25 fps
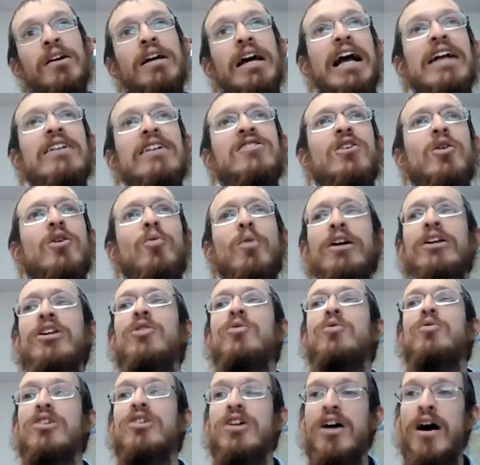And so when
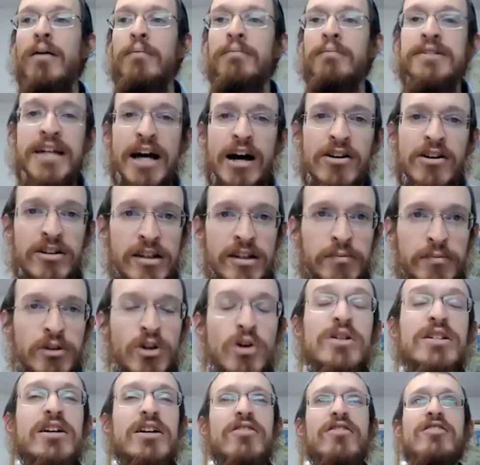you come down on them in
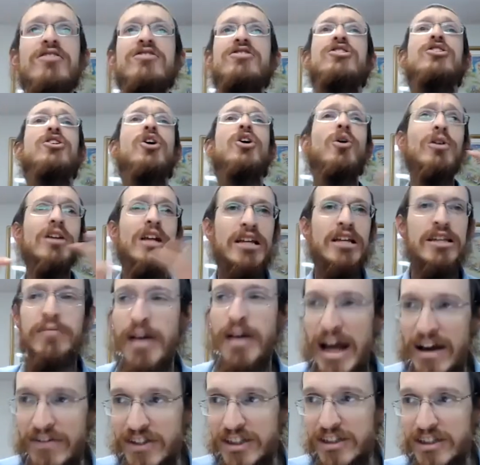those areas, you don't let them
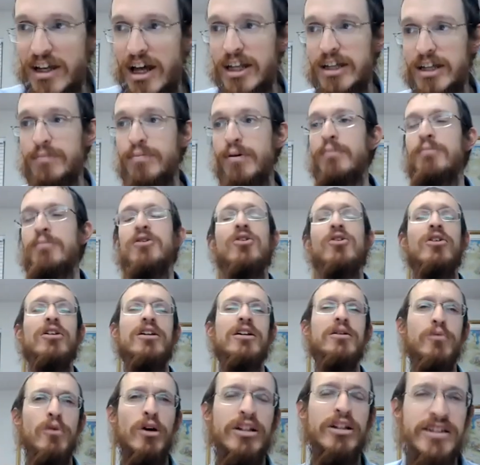have the lollipop. You don't
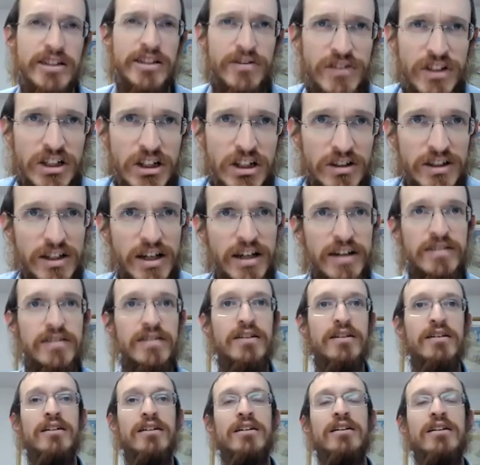let them watch TV all night.
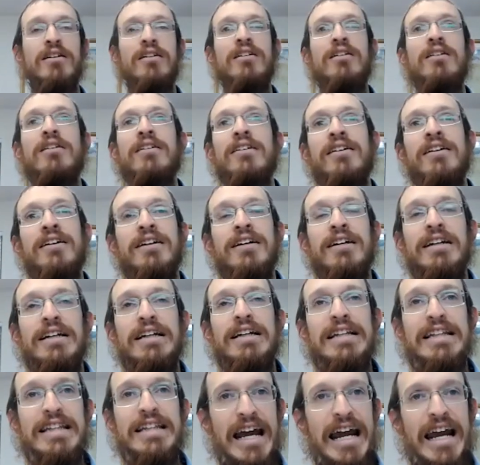
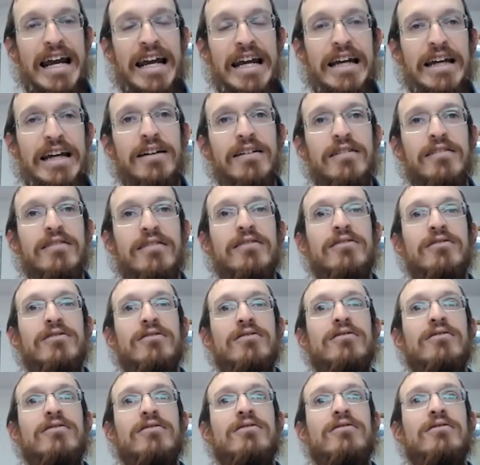They
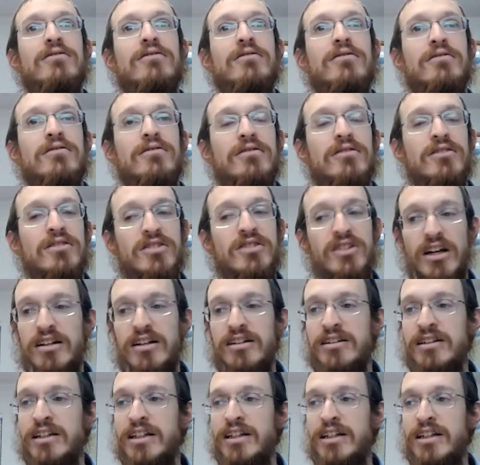
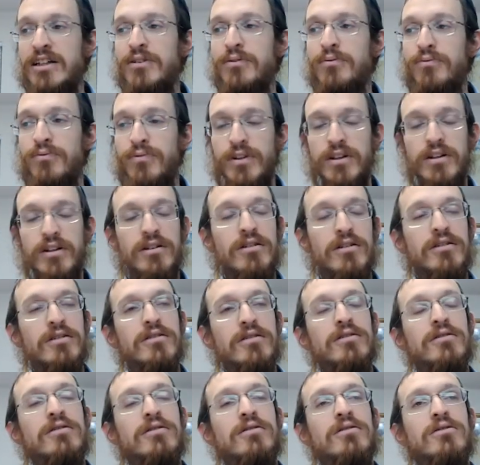suddenly
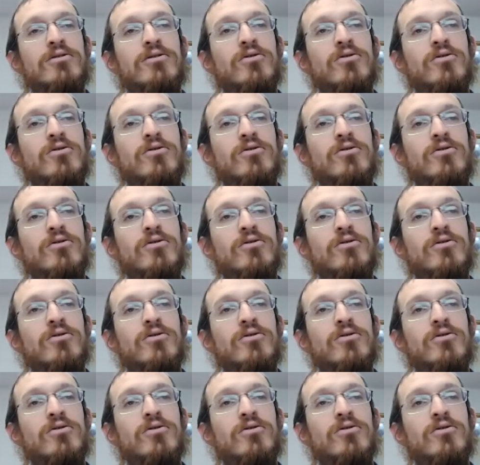feel